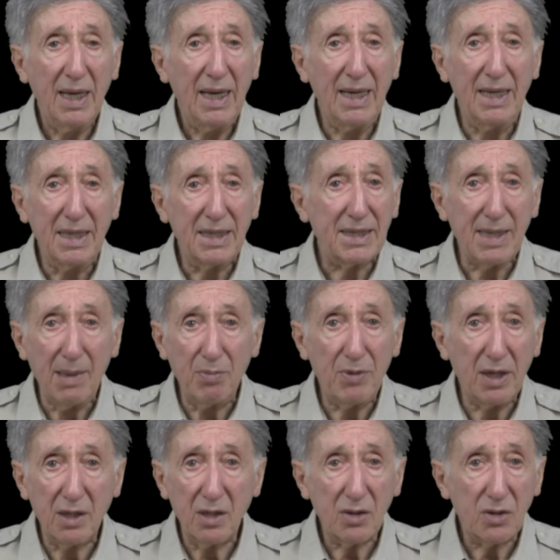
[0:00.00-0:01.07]
It is
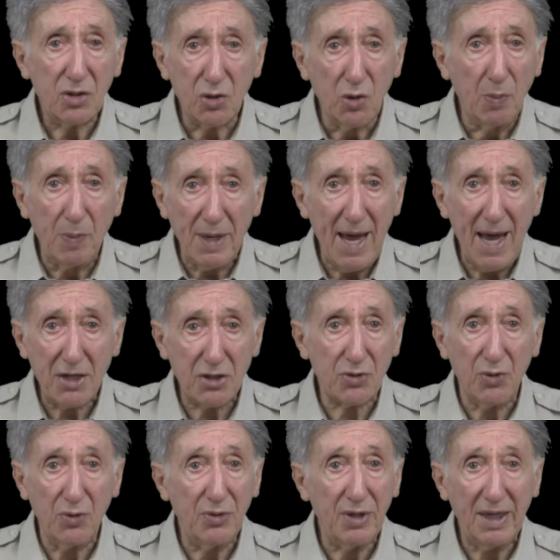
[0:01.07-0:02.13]
something
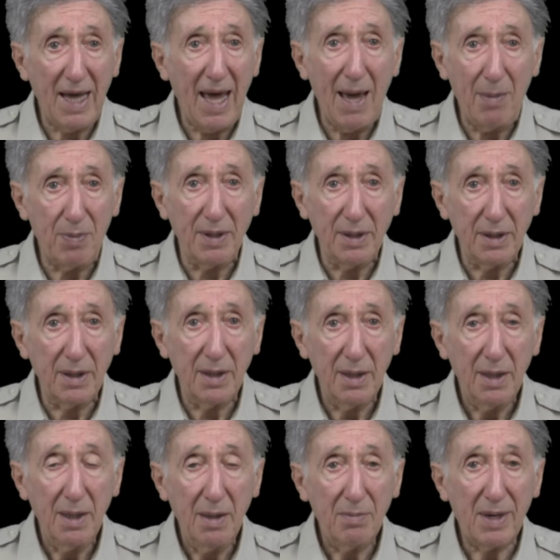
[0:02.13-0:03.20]
supernatural that happened,
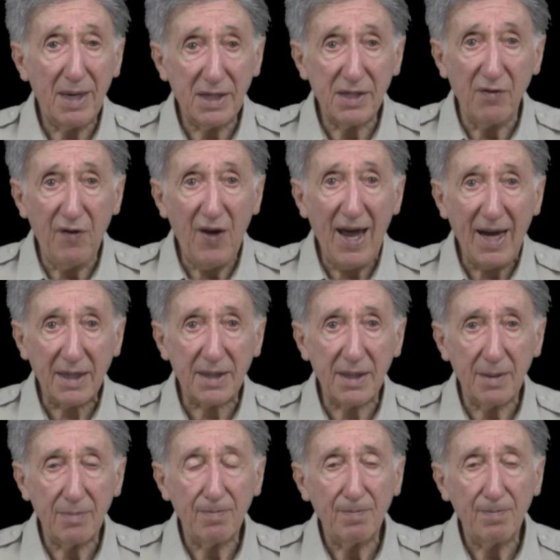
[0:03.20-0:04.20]
but it's a fact.